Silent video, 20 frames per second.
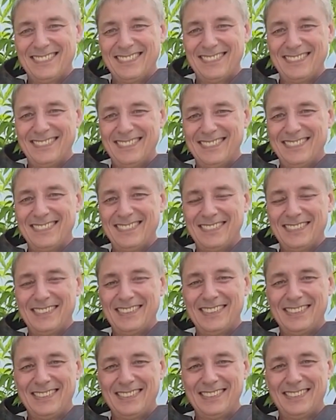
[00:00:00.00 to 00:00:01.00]

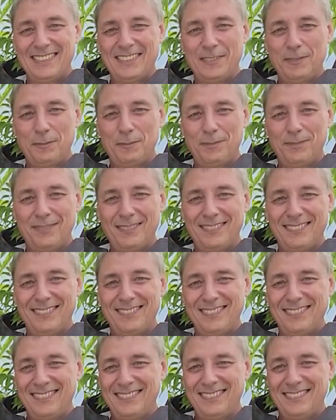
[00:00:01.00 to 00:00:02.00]

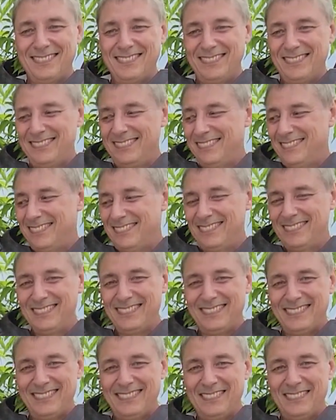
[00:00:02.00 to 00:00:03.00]

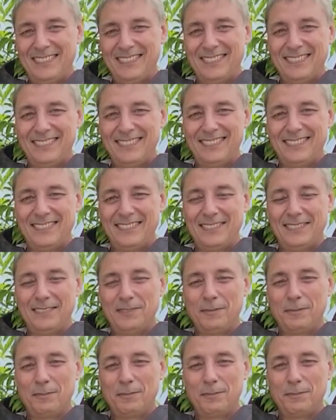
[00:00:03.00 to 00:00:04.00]

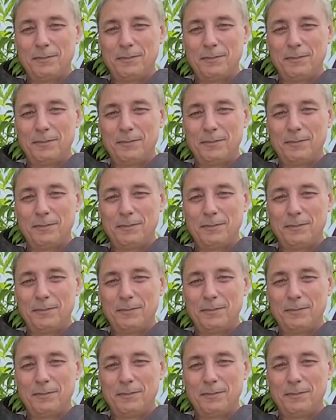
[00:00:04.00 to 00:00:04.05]
[no speech]